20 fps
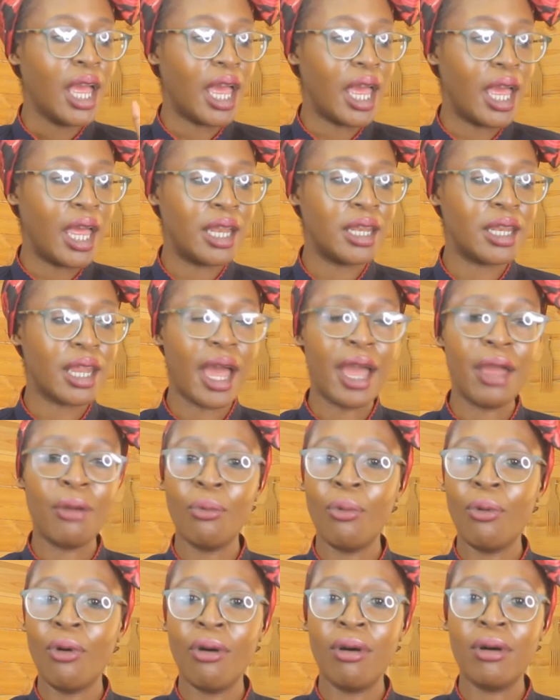And I
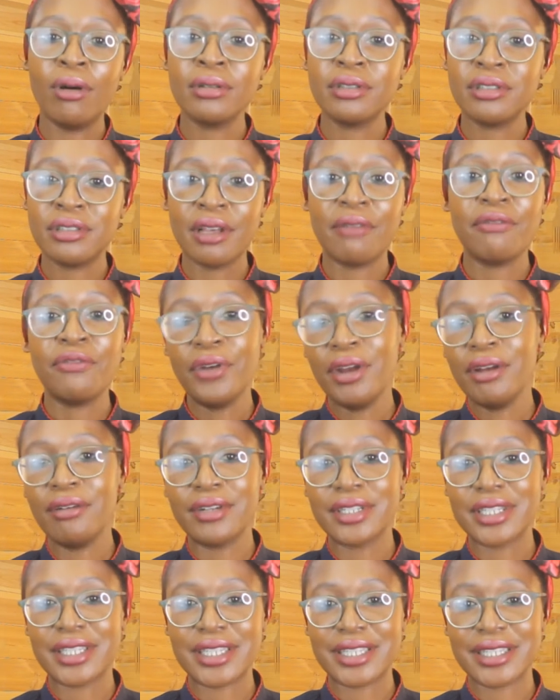wore some
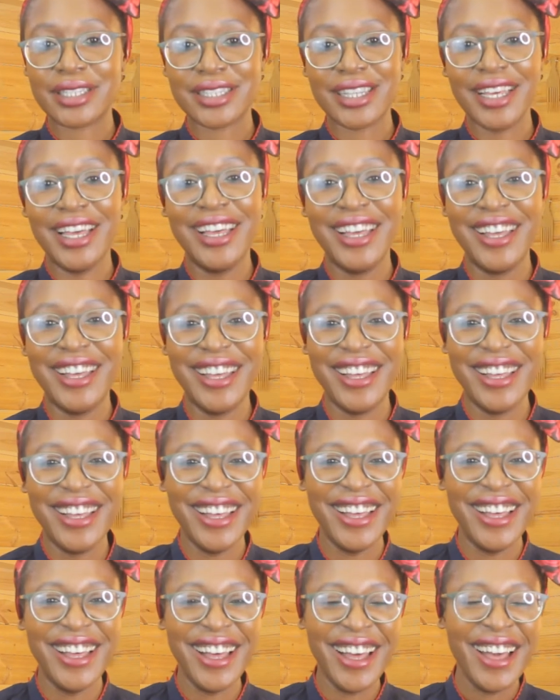fragrances.
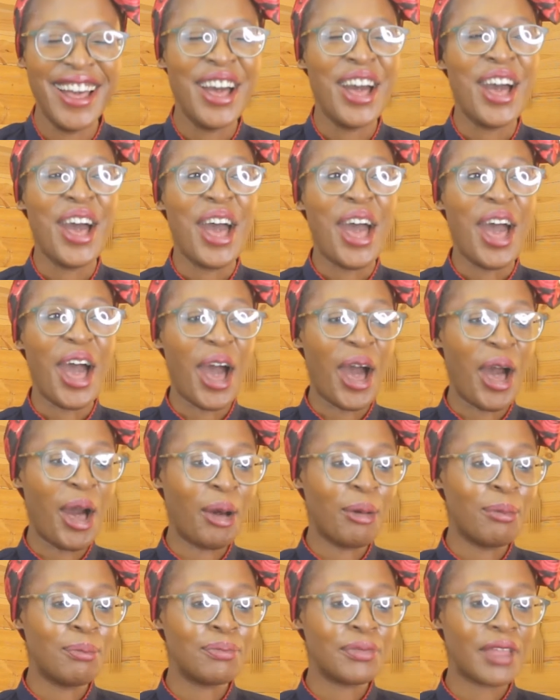
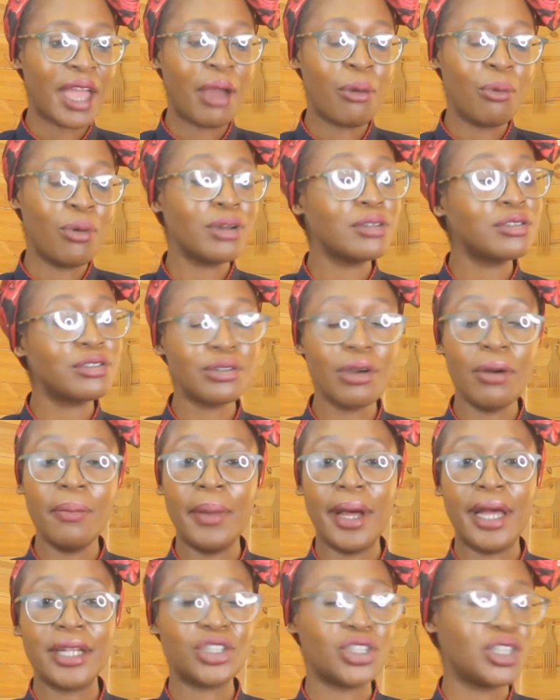I wore so
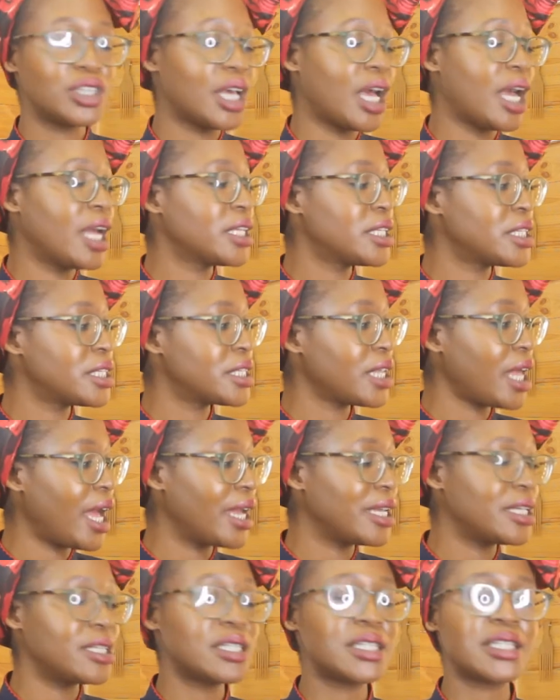much that
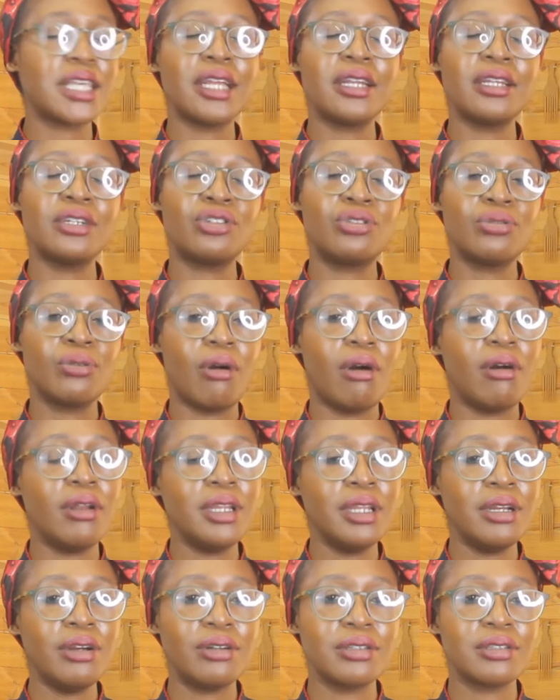I decided to
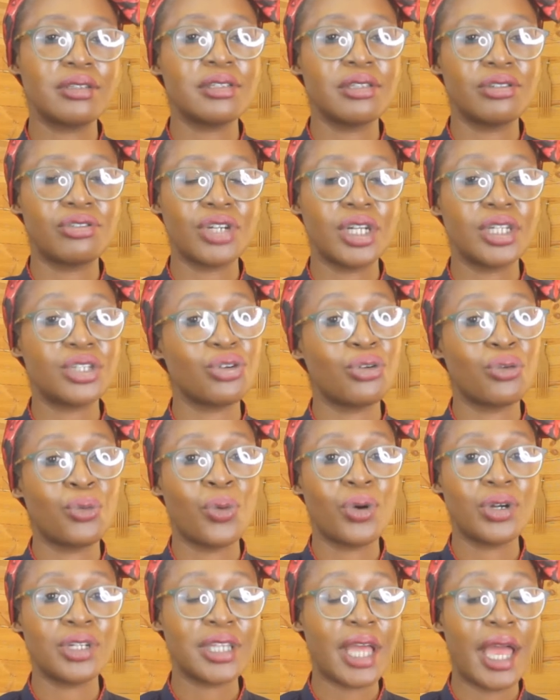only concentrate on
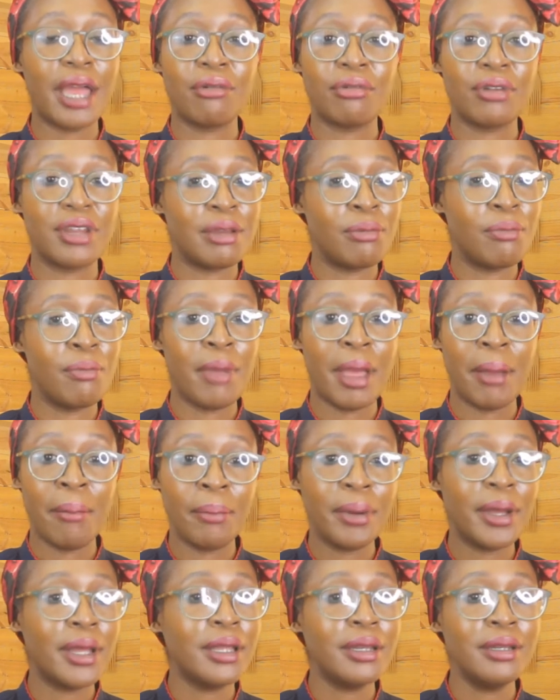what I
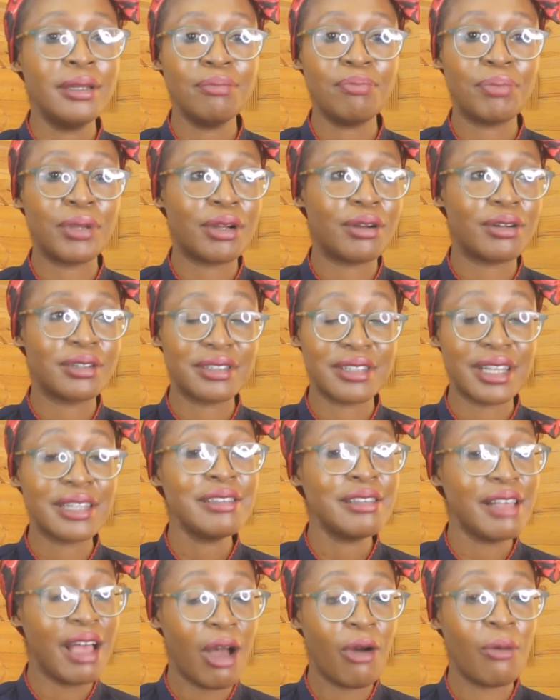remembered, because
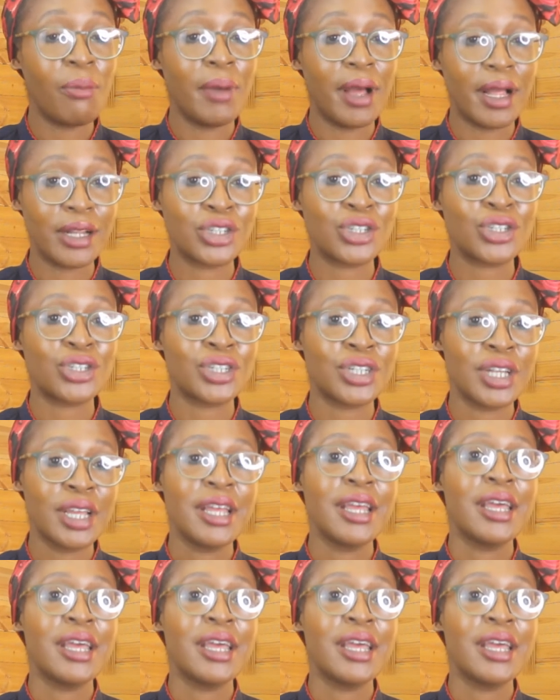that's how much